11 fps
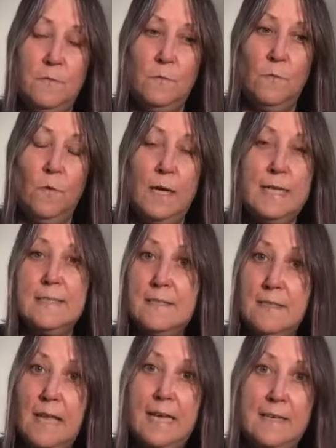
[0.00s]
what it's
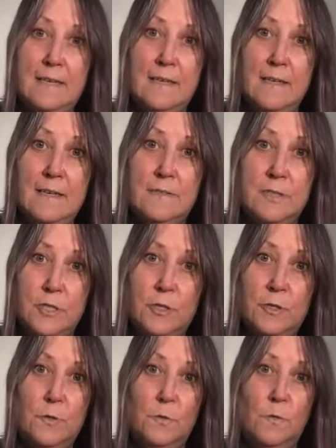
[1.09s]
like
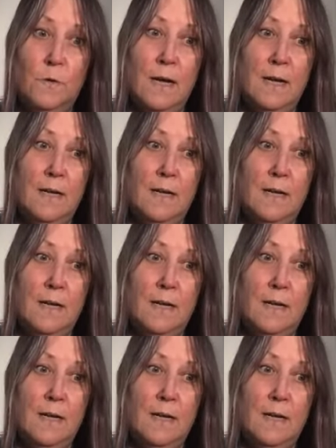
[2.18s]
to